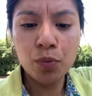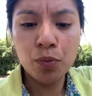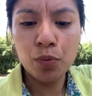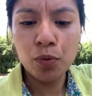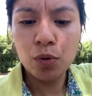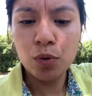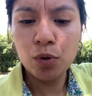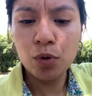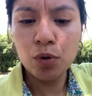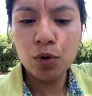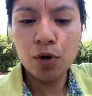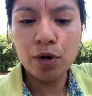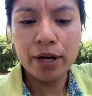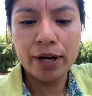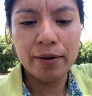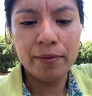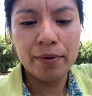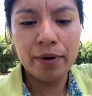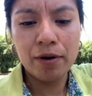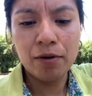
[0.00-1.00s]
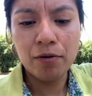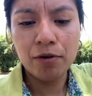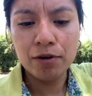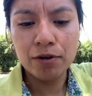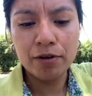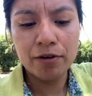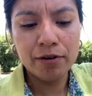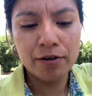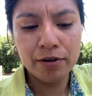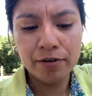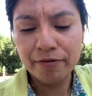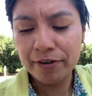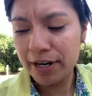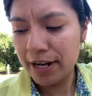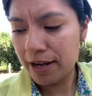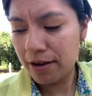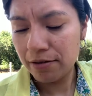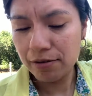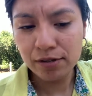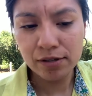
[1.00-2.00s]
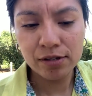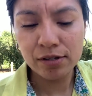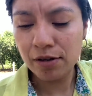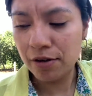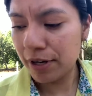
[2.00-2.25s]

Okay, a quarter of an ounce.